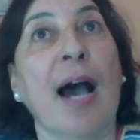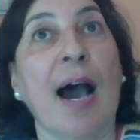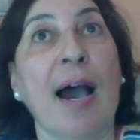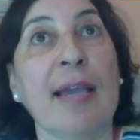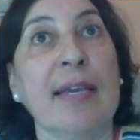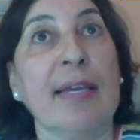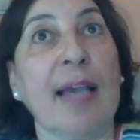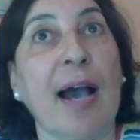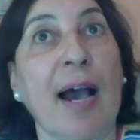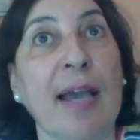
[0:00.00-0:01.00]
I
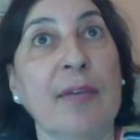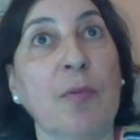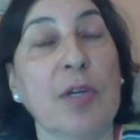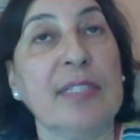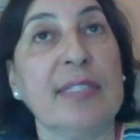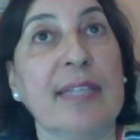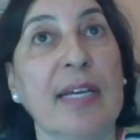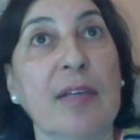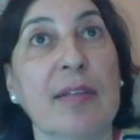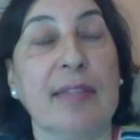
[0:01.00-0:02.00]
want to tell
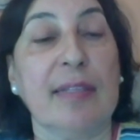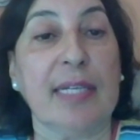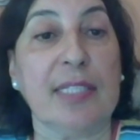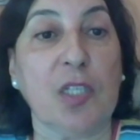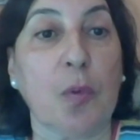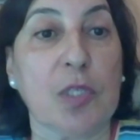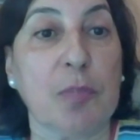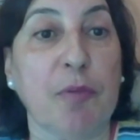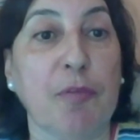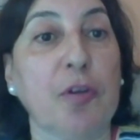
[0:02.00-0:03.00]
you that the lady who was
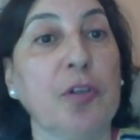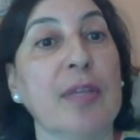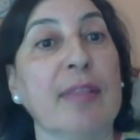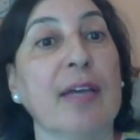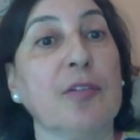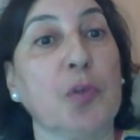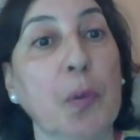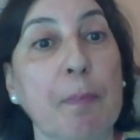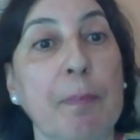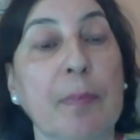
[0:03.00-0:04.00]
before you in that room,